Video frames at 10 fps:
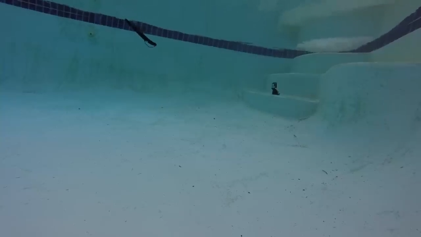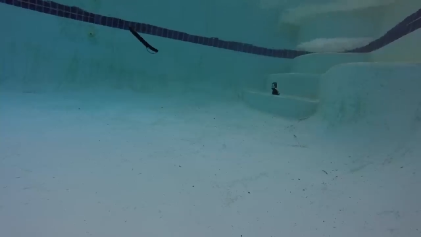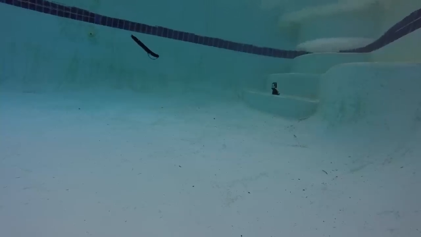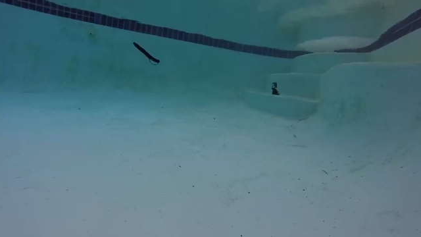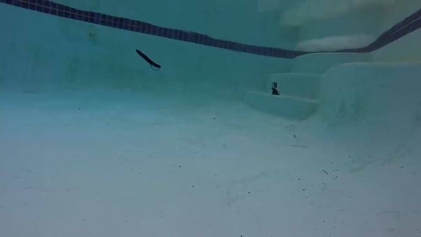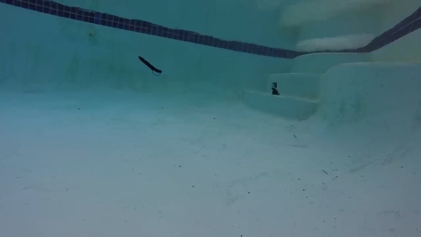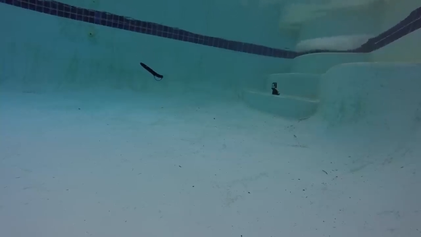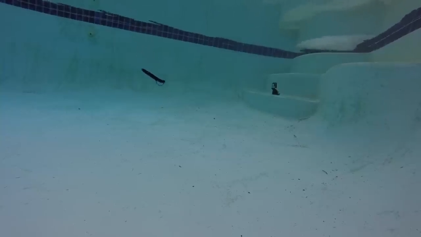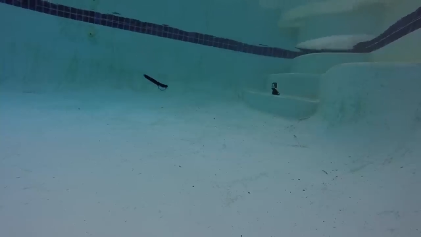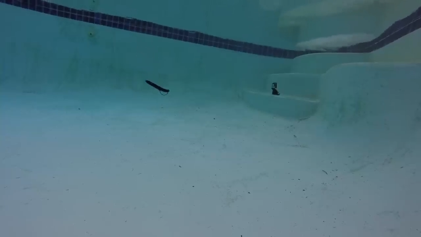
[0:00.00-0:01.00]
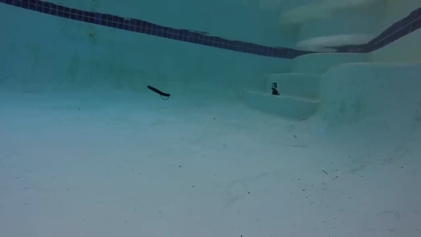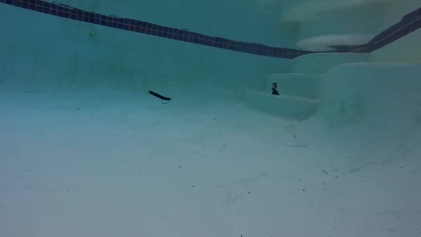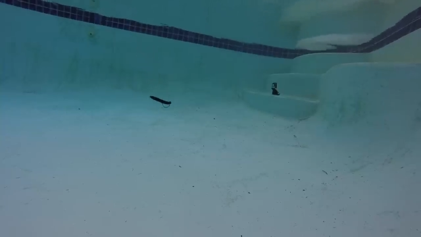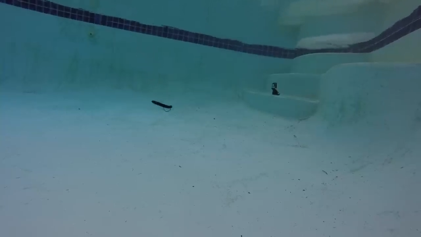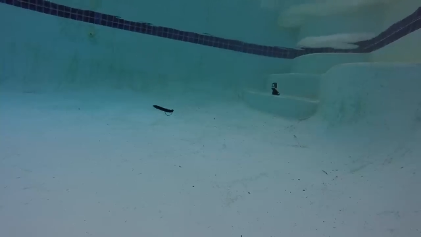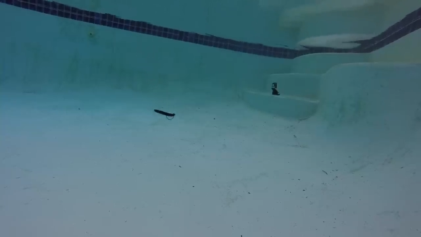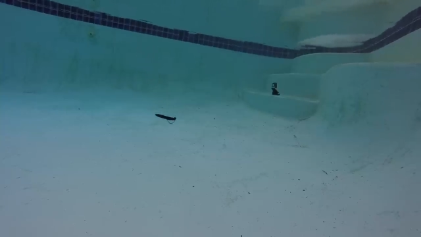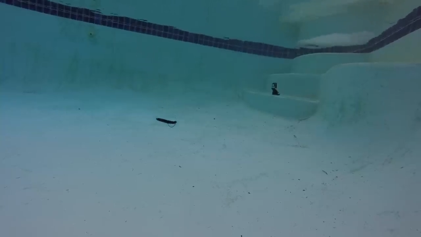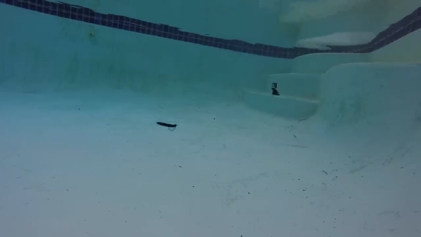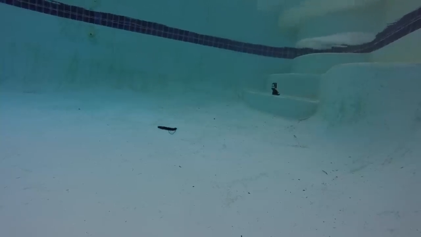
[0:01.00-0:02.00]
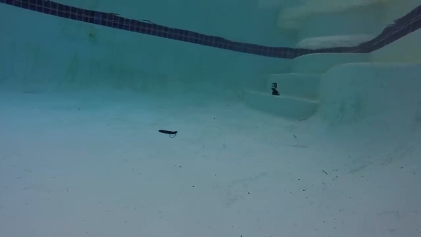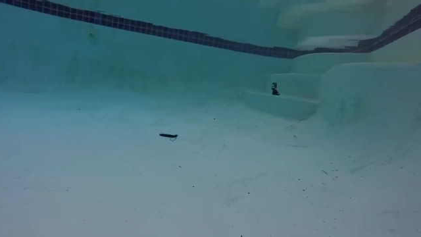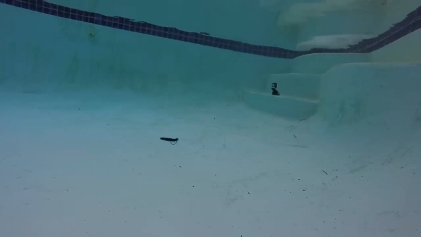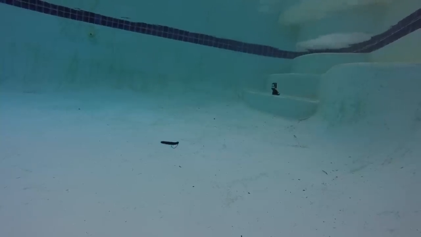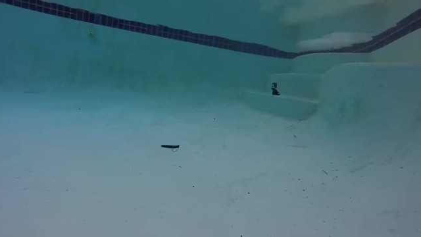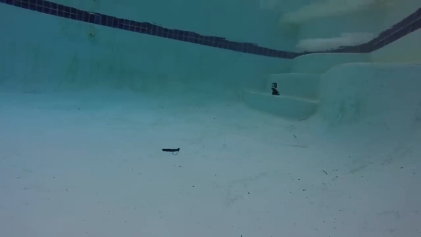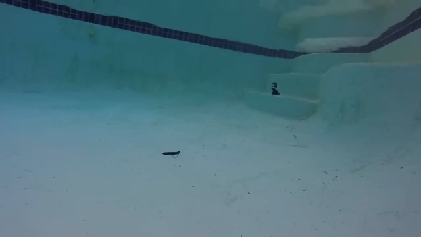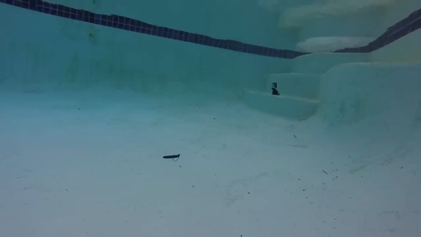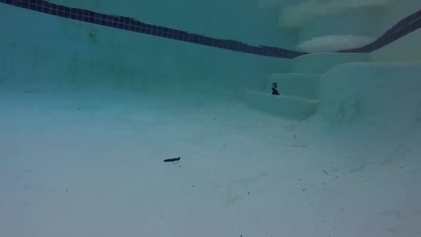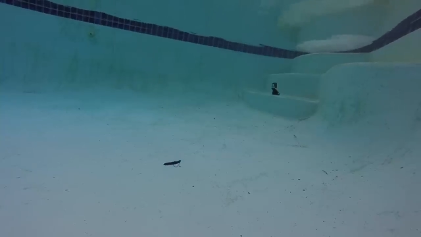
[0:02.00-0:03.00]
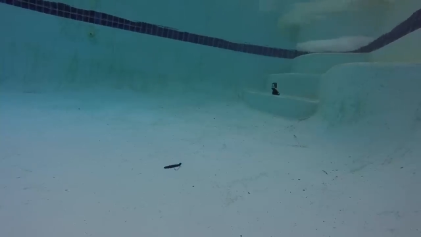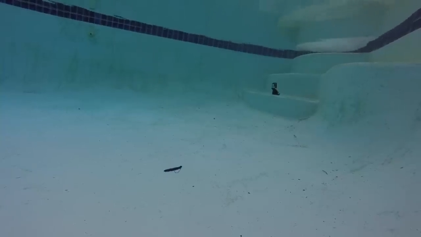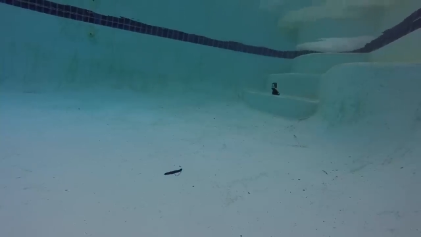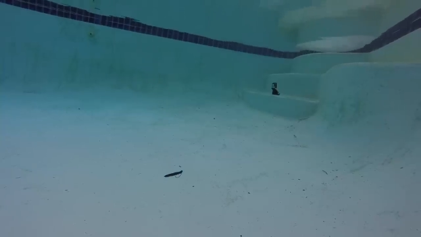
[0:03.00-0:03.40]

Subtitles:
Nobody's mouth can be seen.